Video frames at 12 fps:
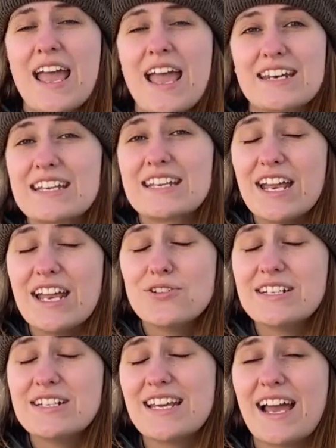And again, you
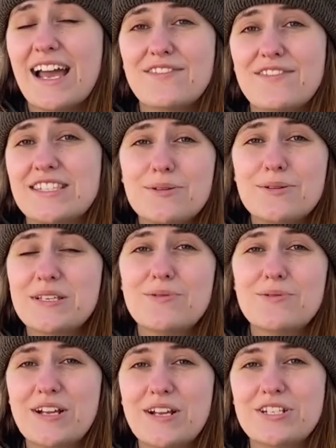can dive as deep as
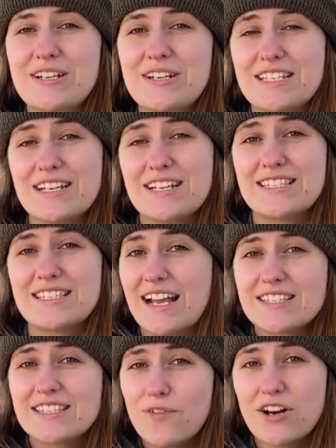you want to into the
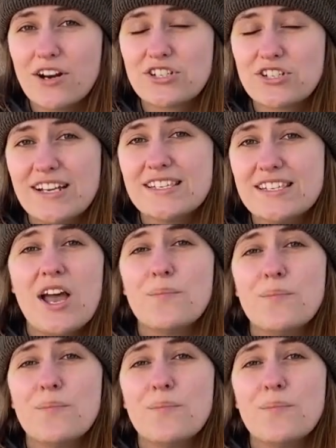science of watersheds,